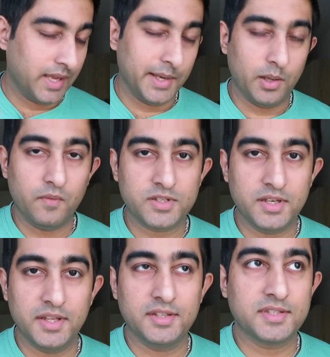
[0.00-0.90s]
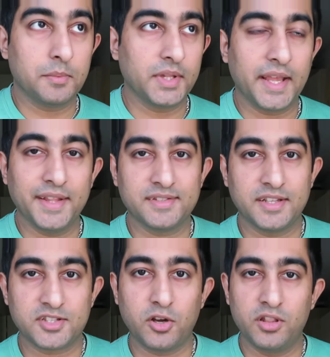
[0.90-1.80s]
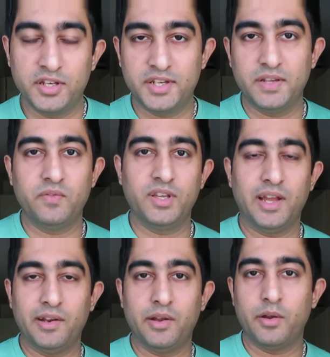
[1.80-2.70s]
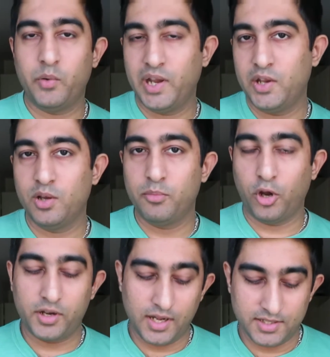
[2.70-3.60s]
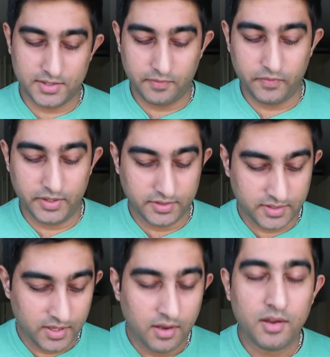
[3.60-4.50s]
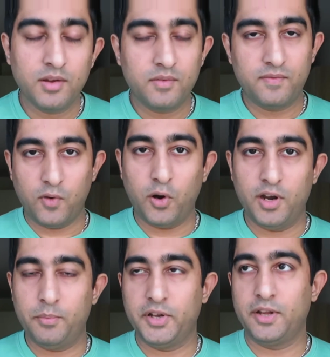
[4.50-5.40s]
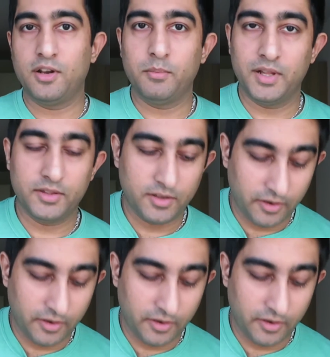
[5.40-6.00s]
and obviously something else that's called the TV and radio broadcaster fees for a particular month.